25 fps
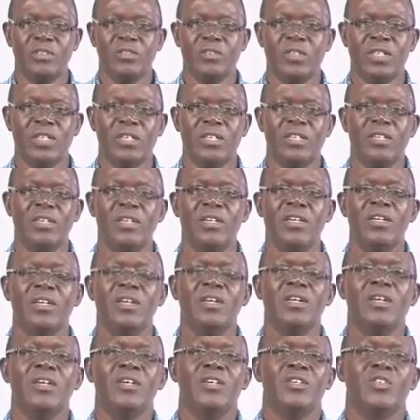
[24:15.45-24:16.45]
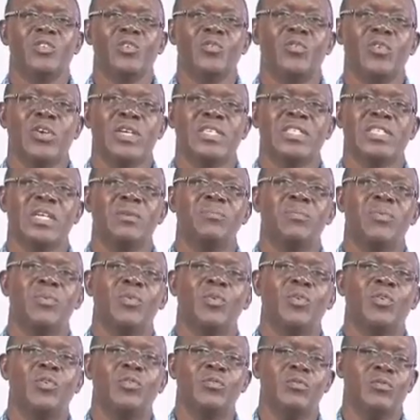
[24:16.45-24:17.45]
Okay, so for
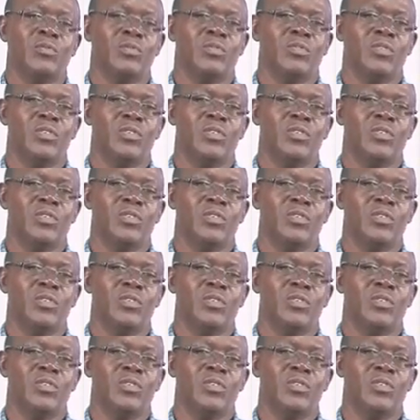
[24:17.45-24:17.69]
example,